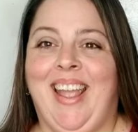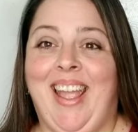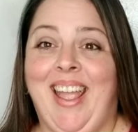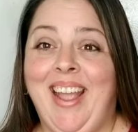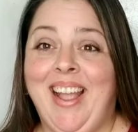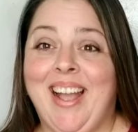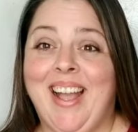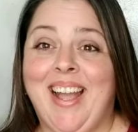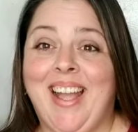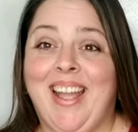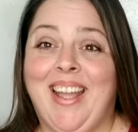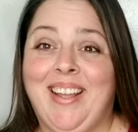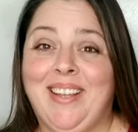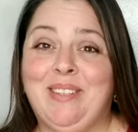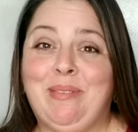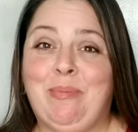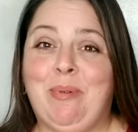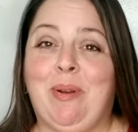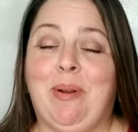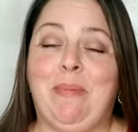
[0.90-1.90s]
Hey
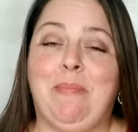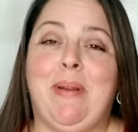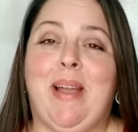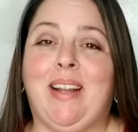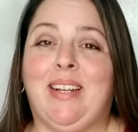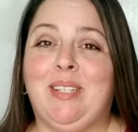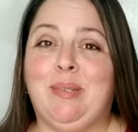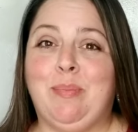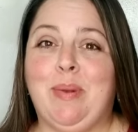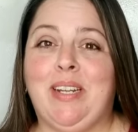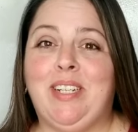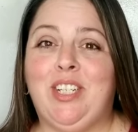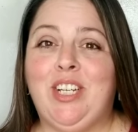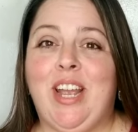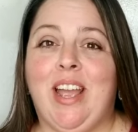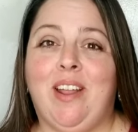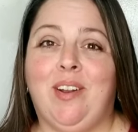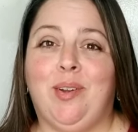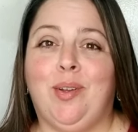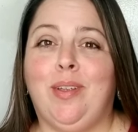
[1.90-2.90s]
guys, welcome back to my
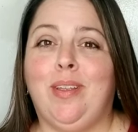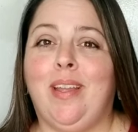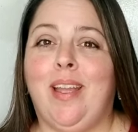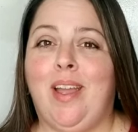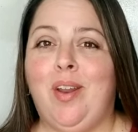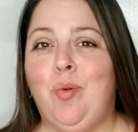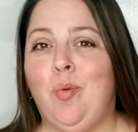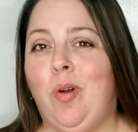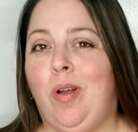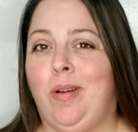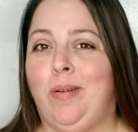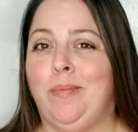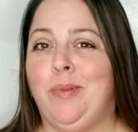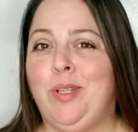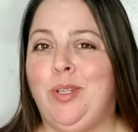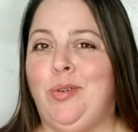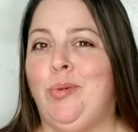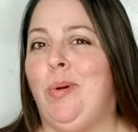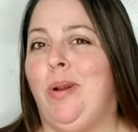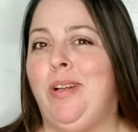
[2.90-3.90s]
channel and welcome to
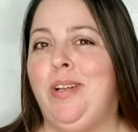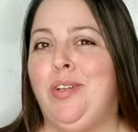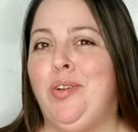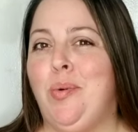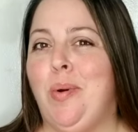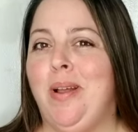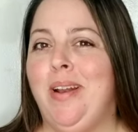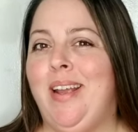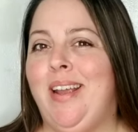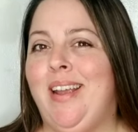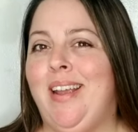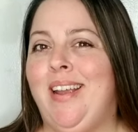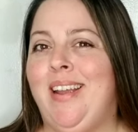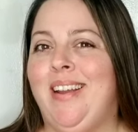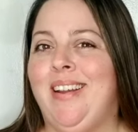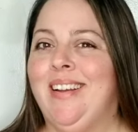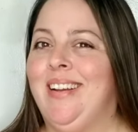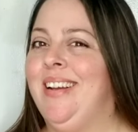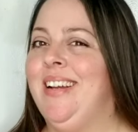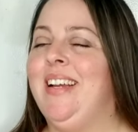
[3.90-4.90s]
2020.
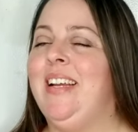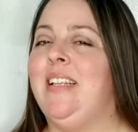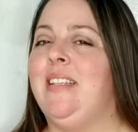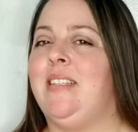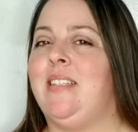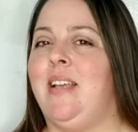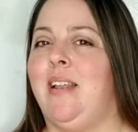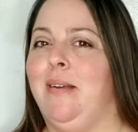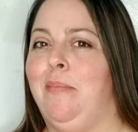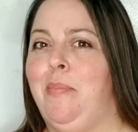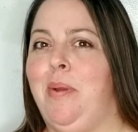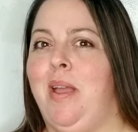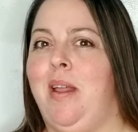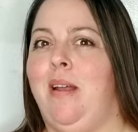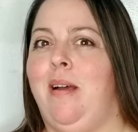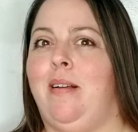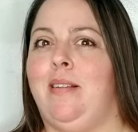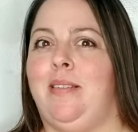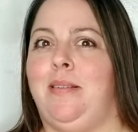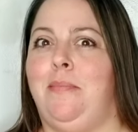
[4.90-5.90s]
It's gonna be an
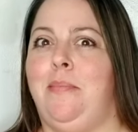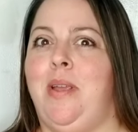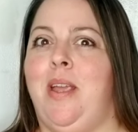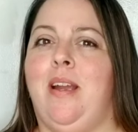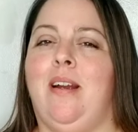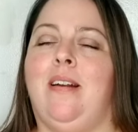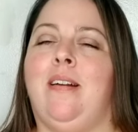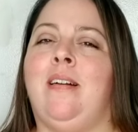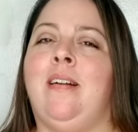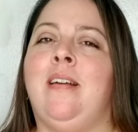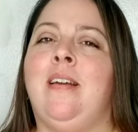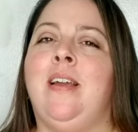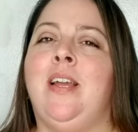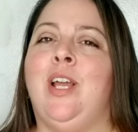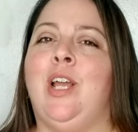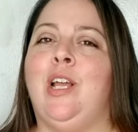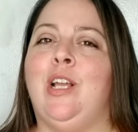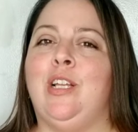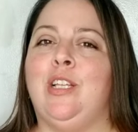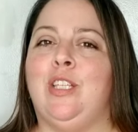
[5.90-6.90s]
awesome year.
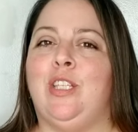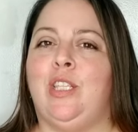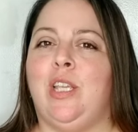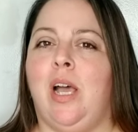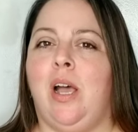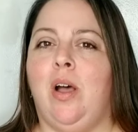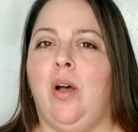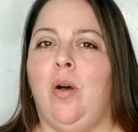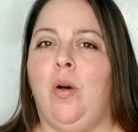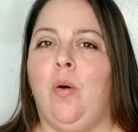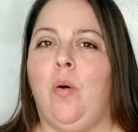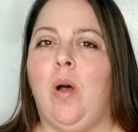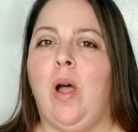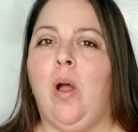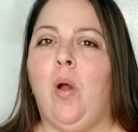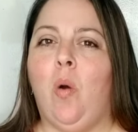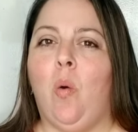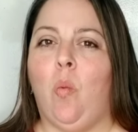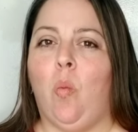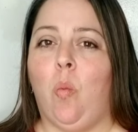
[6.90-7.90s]
So
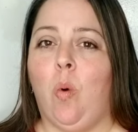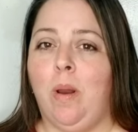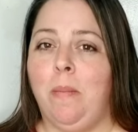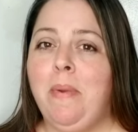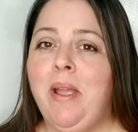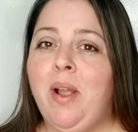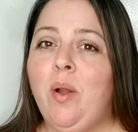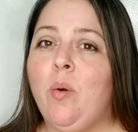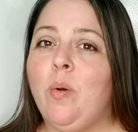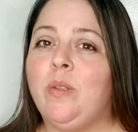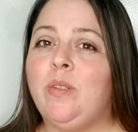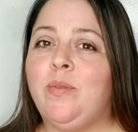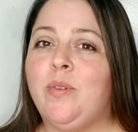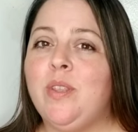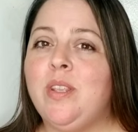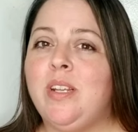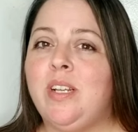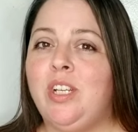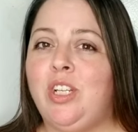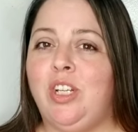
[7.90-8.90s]
one of my goals for
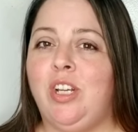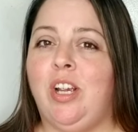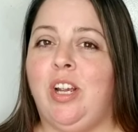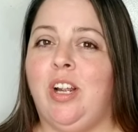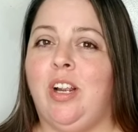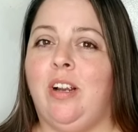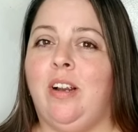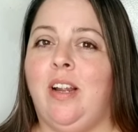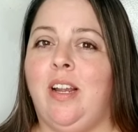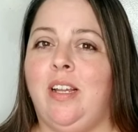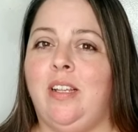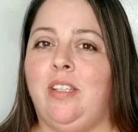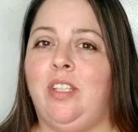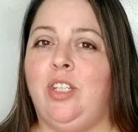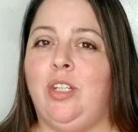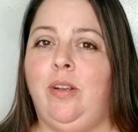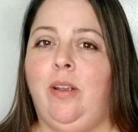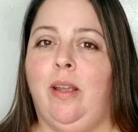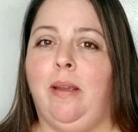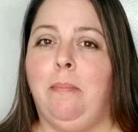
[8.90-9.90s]
this year is
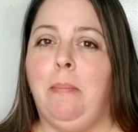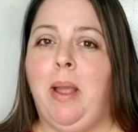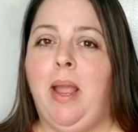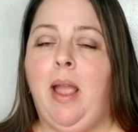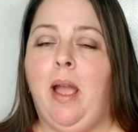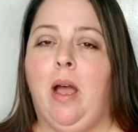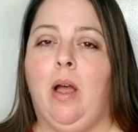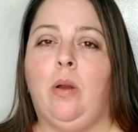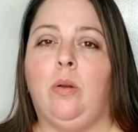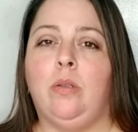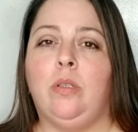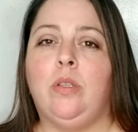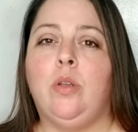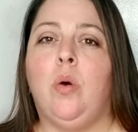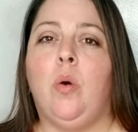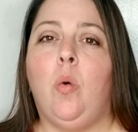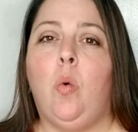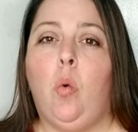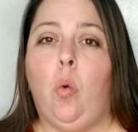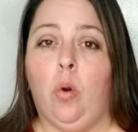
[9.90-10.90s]
to get my house
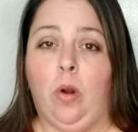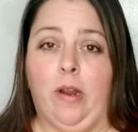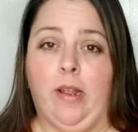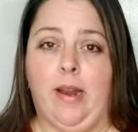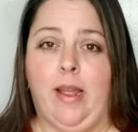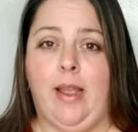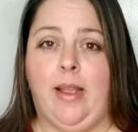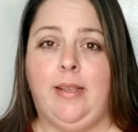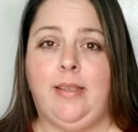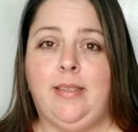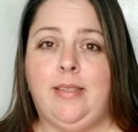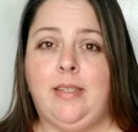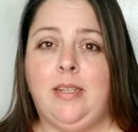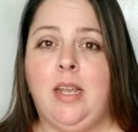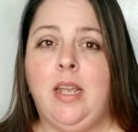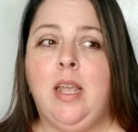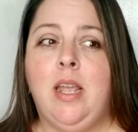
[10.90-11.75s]
organized.